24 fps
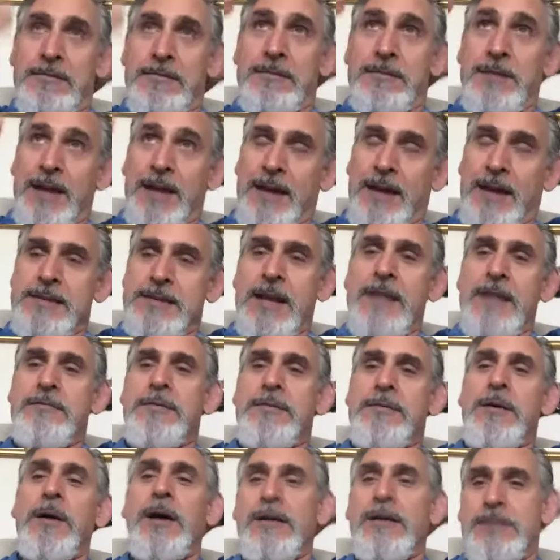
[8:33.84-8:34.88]
like I said,
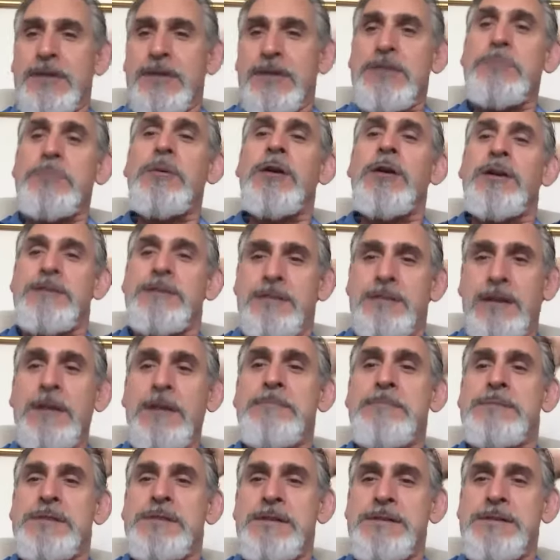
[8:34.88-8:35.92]
I've experienced
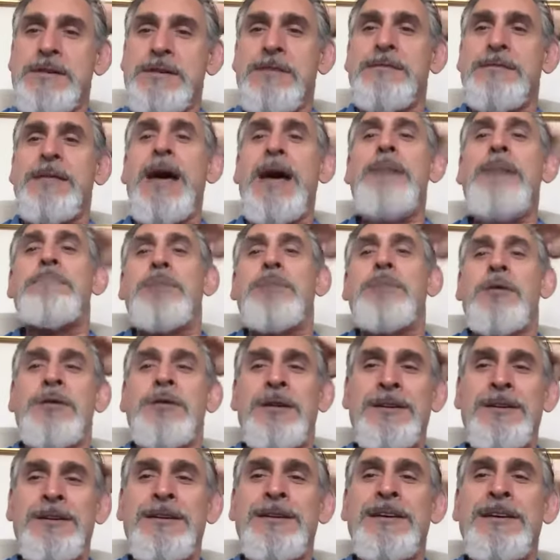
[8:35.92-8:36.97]
glimpses of that
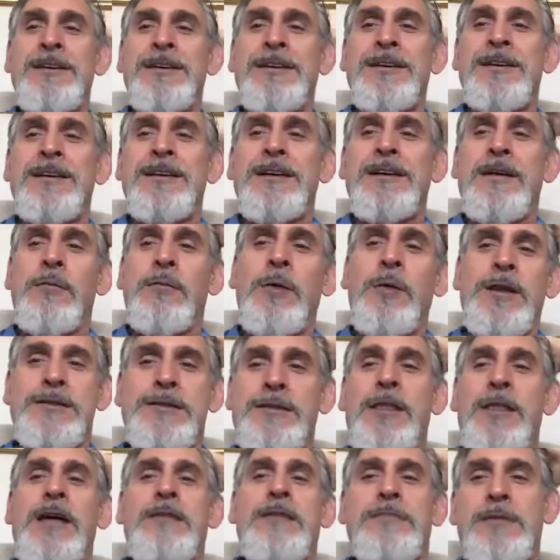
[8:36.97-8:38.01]
burden, of what it's
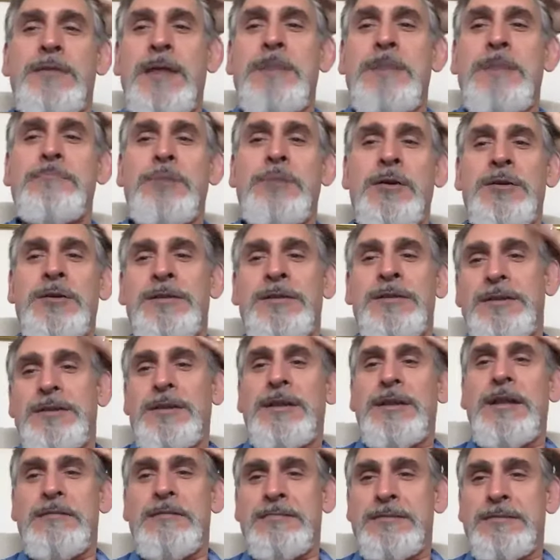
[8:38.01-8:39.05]
like for that burden to
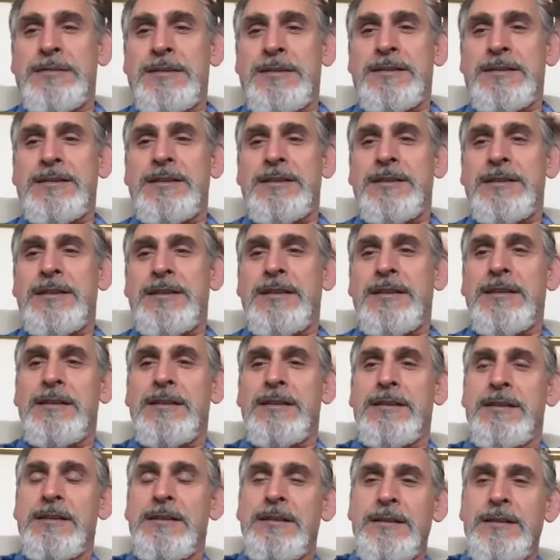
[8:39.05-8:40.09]
lift.
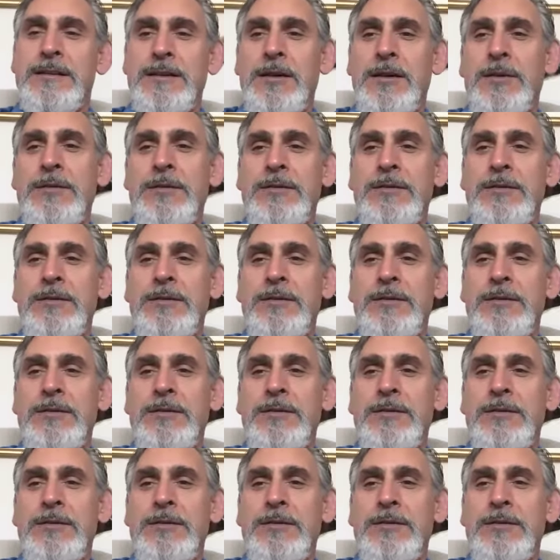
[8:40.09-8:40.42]
A